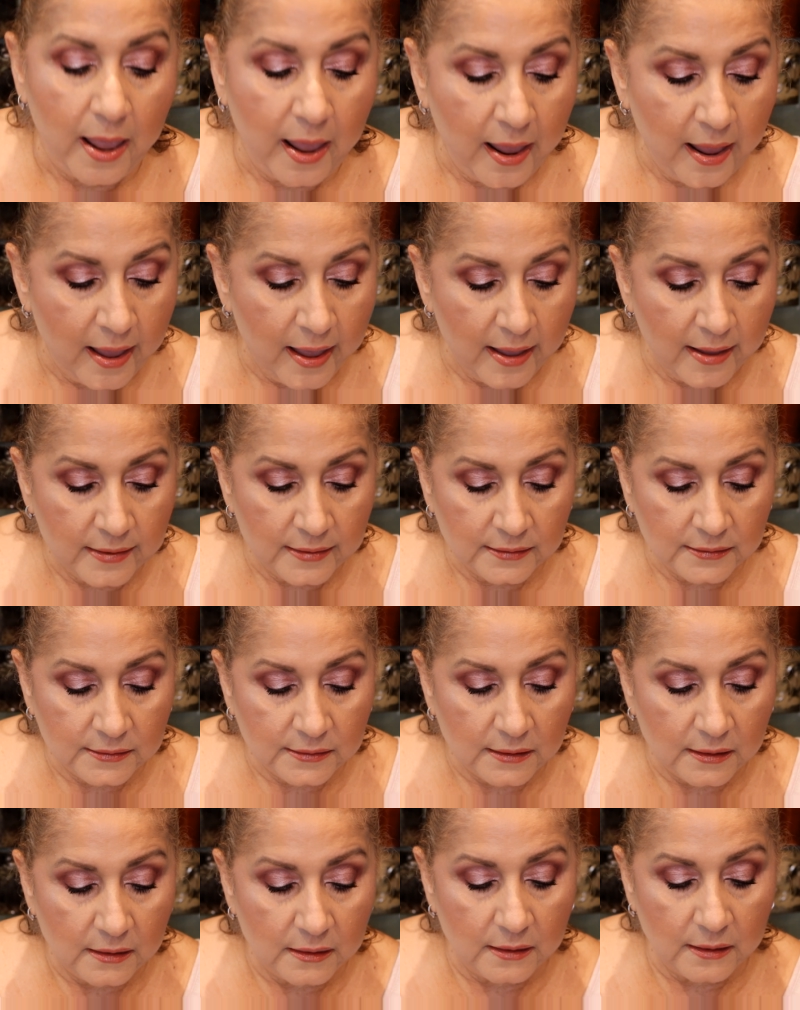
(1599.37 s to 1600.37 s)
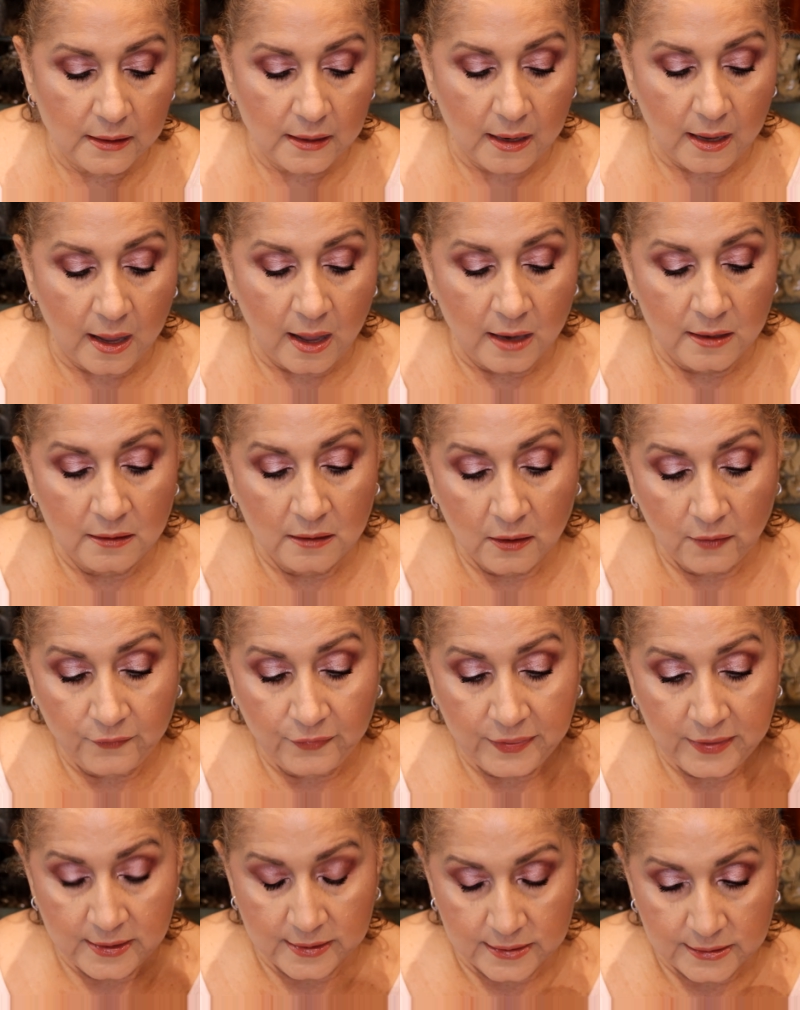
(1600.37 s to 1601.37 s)
And I
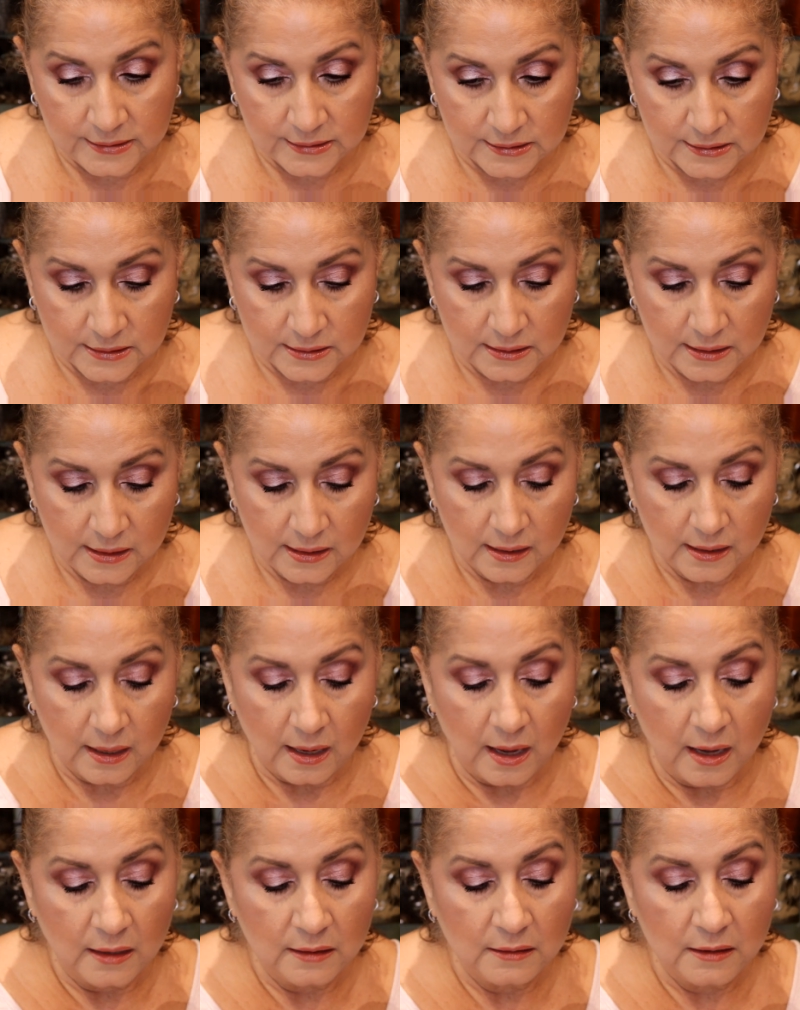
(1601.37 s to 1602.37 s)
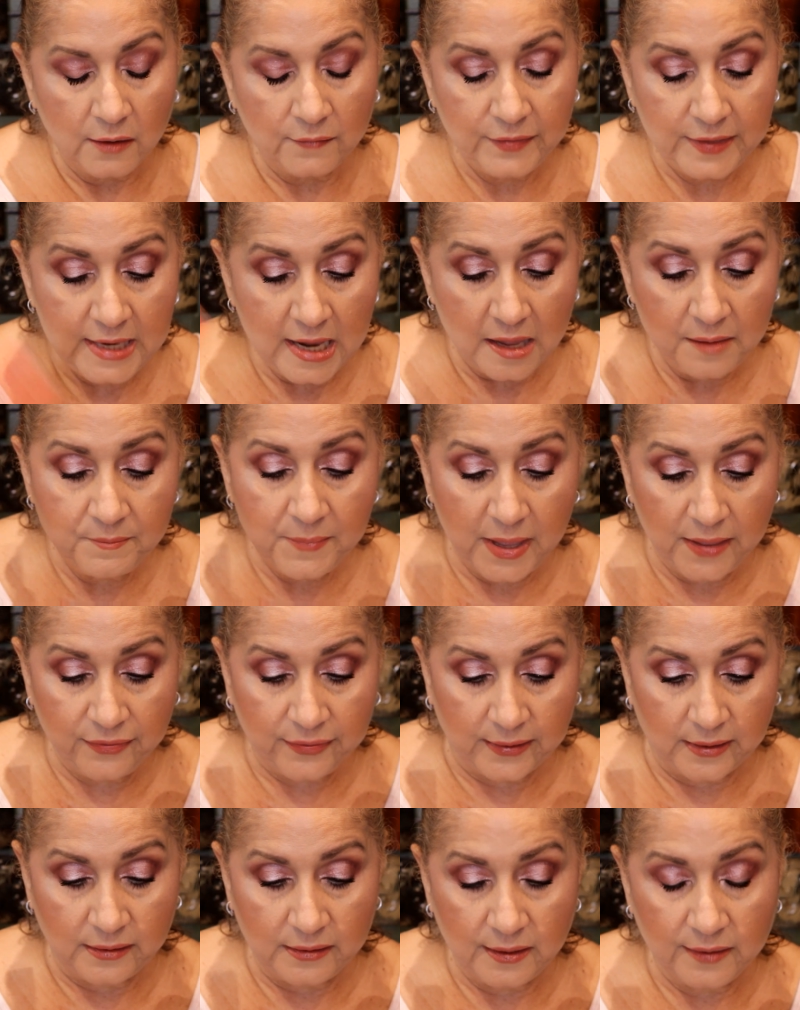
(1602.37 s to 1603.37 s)
love this. I love the
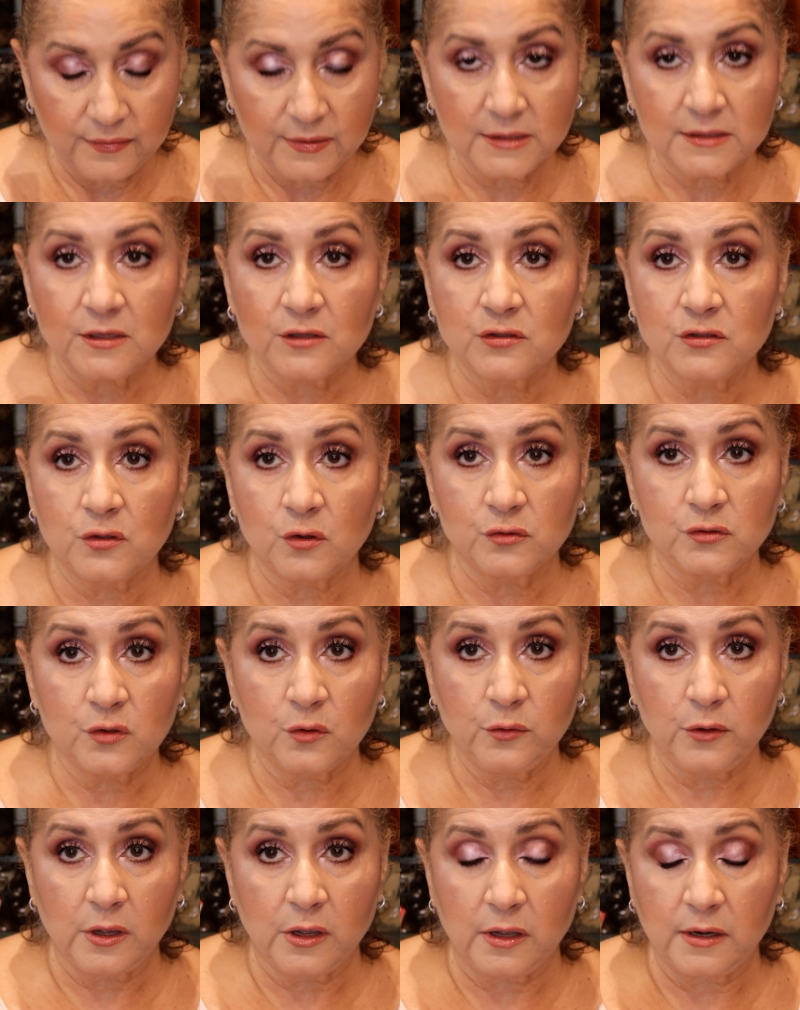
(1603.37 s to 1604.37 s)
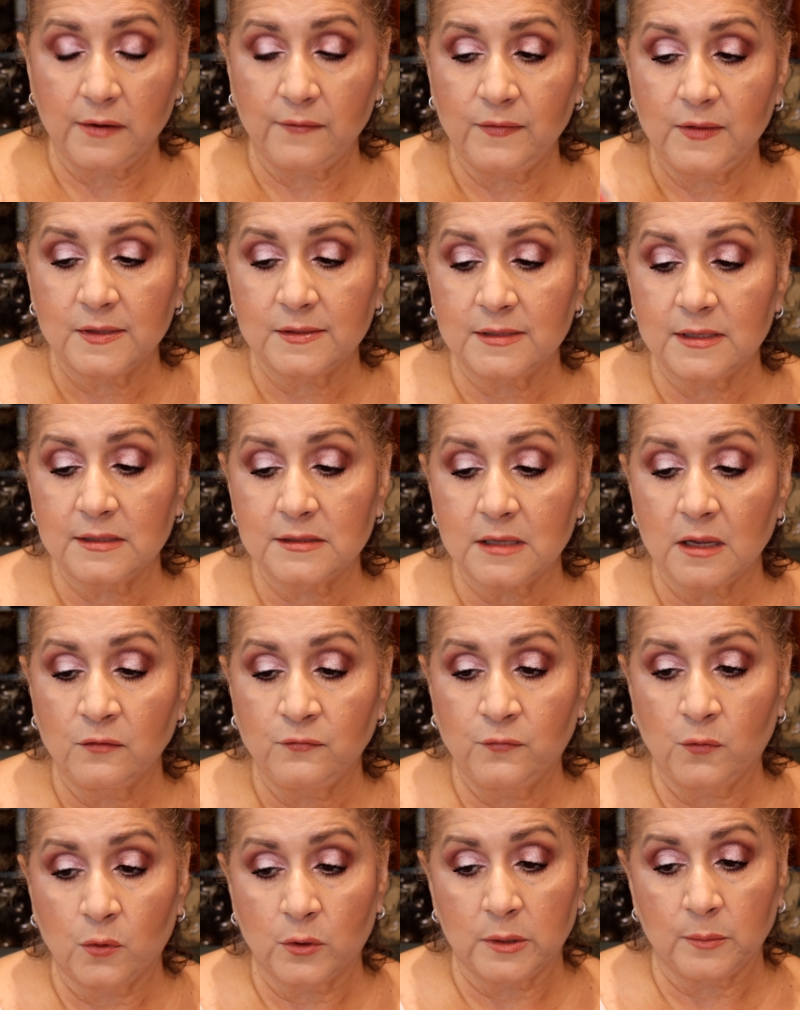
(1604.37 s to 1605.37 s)
iMethod. This is so, so good. And this is
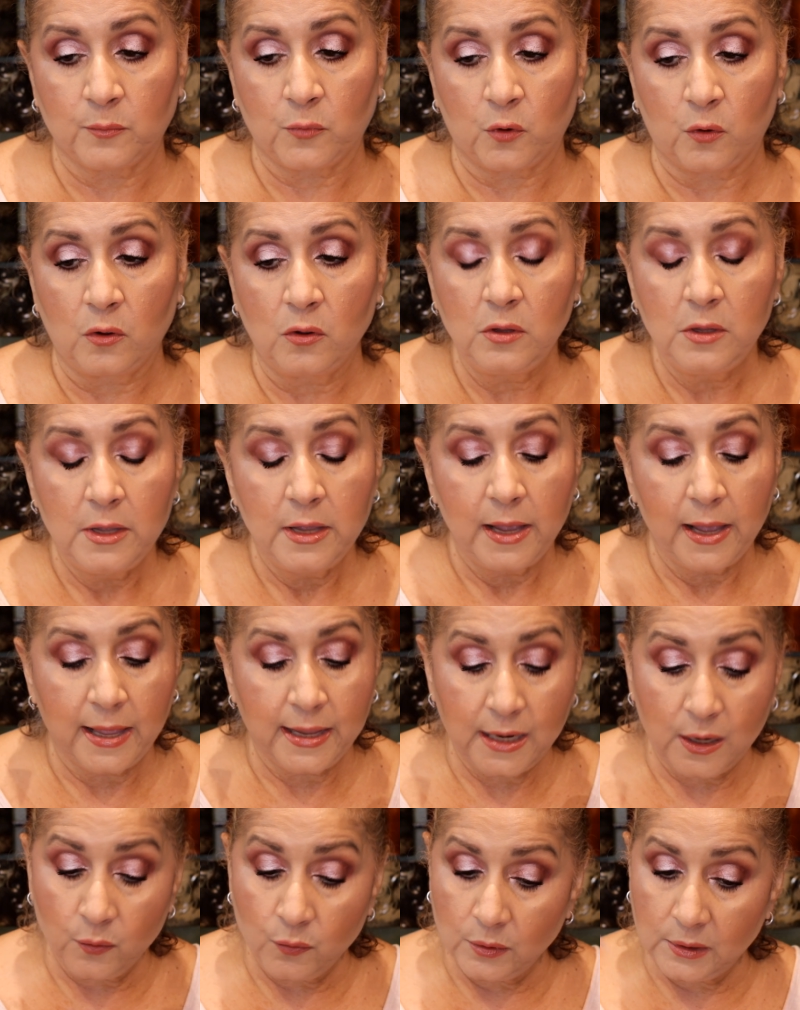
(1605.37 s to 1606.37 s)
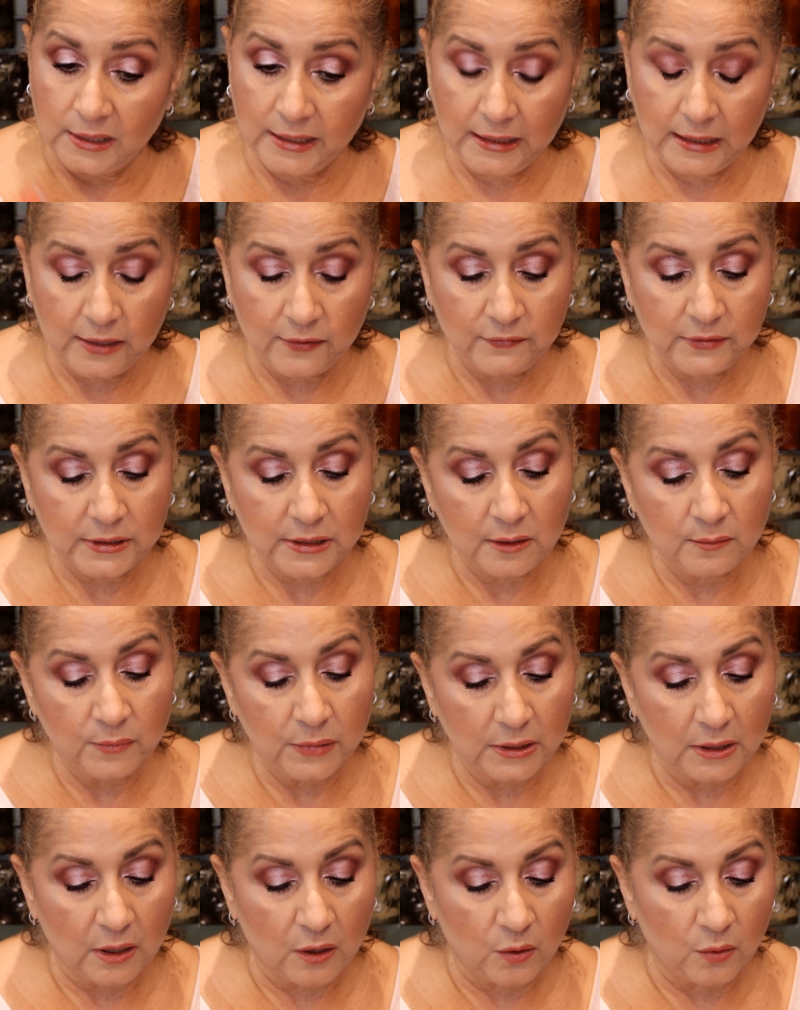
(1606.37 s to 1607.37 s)
affordable. And I will link everything
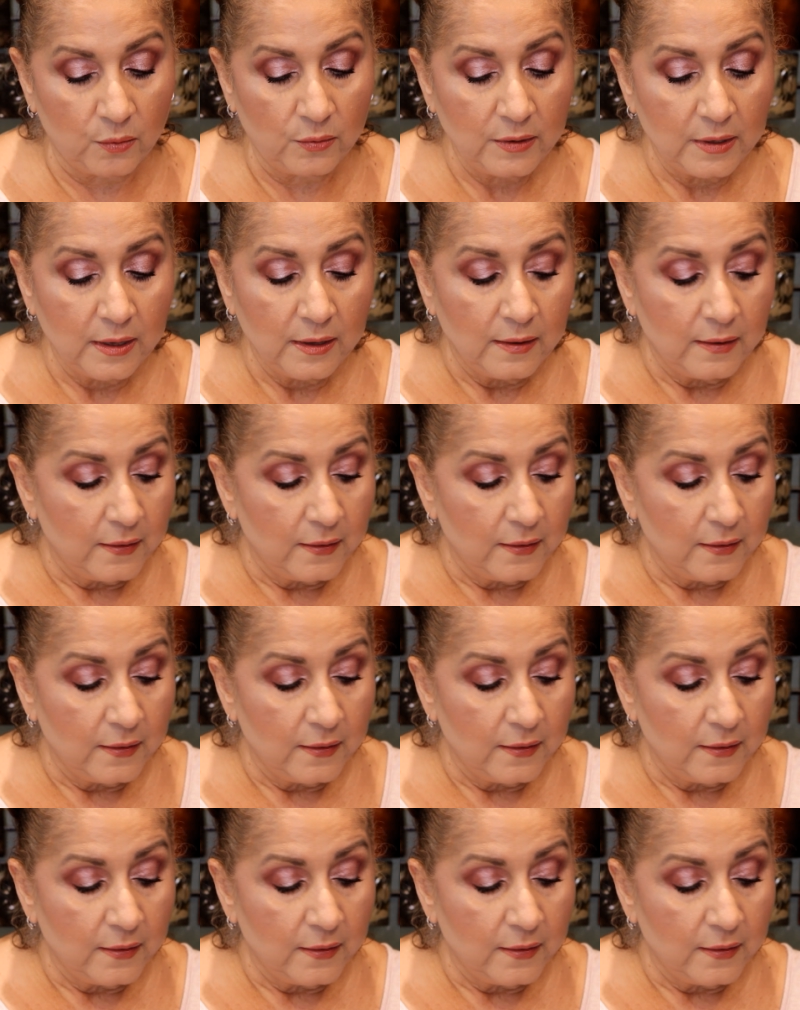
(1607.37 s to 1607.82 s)
below.